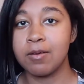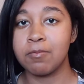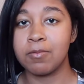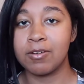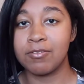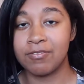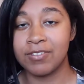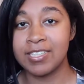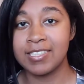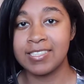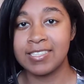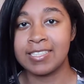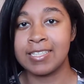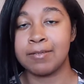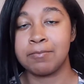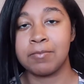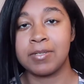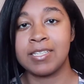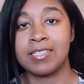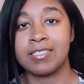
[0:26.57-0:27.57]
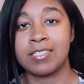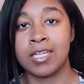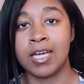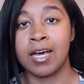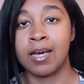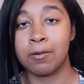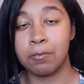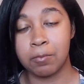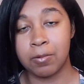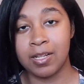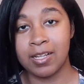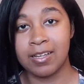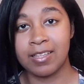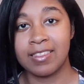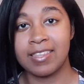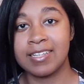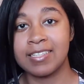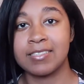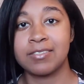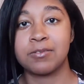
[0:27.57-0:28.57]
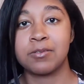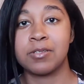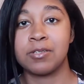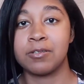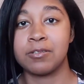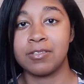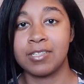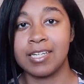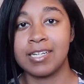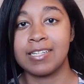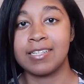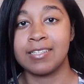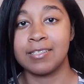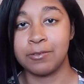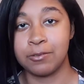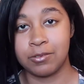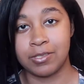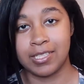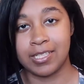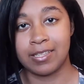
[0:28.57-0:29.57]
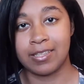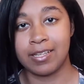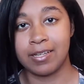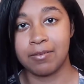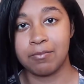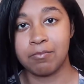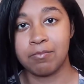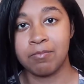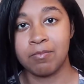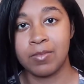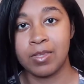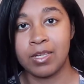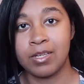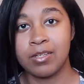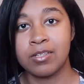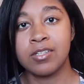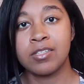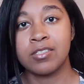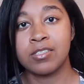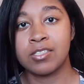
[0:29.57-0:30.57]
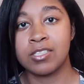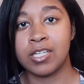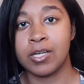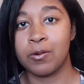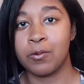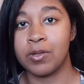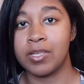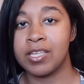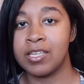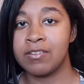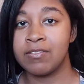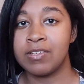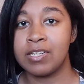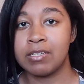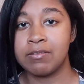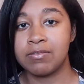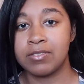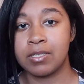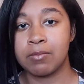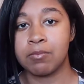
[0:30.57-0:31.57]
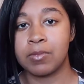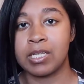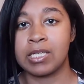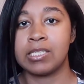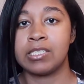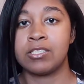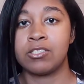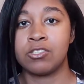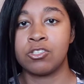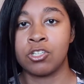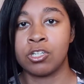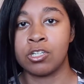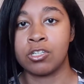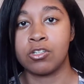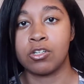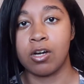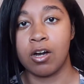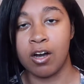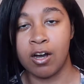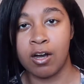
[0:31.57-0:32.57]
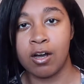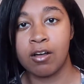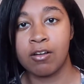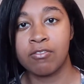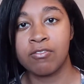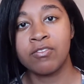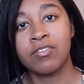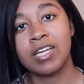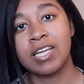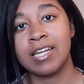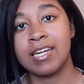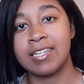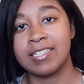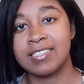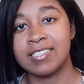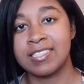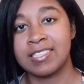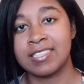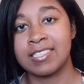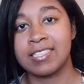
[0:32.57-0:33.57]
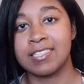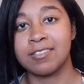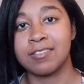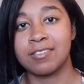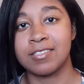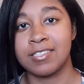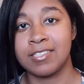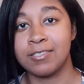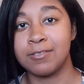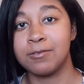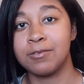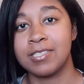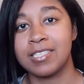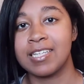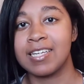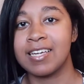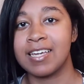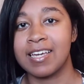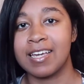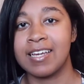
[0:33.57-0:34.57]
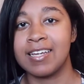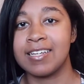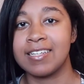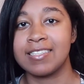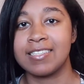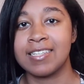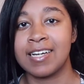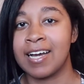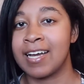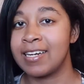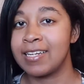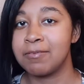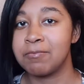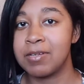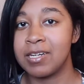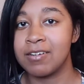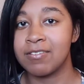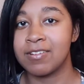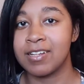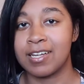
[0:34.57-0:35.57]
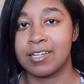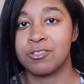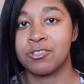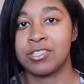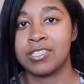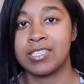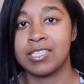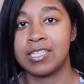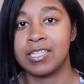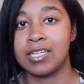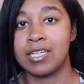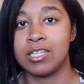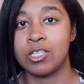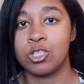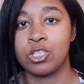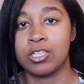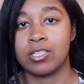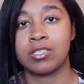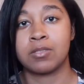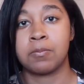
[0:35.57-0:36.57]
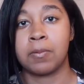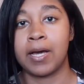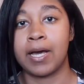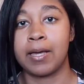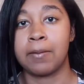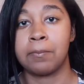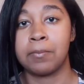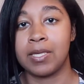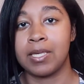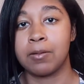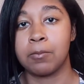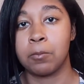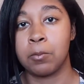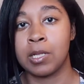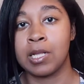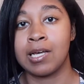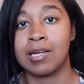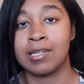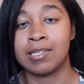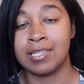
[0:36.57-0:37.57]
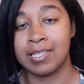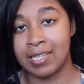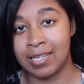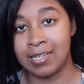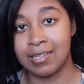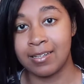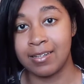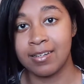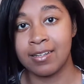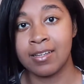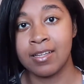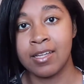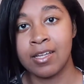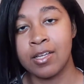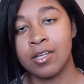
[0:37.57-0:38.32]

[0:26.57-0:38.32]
My first tip is to unplug things when you're done using them. So even if something is turned off, it is still using a tiny bit of electricity just by being plugged in.